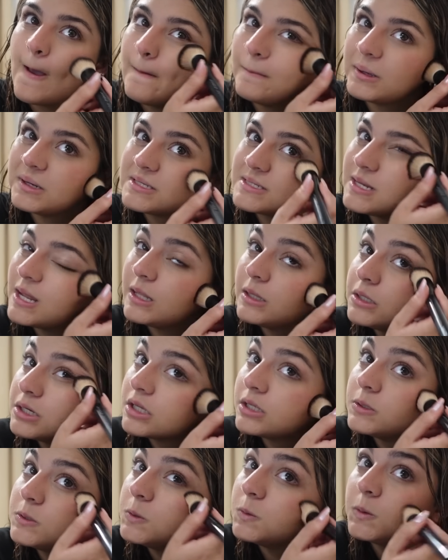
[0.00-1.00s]
But it's not
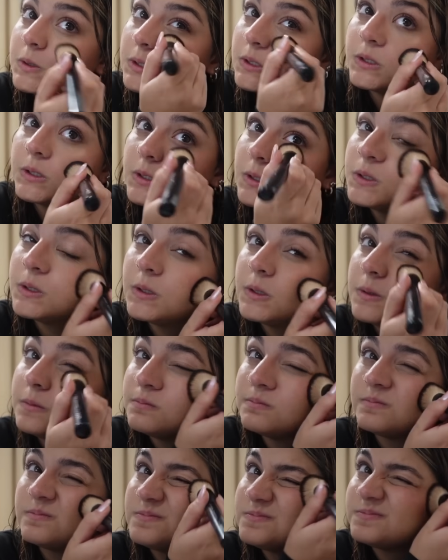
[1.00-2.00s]
looking too good.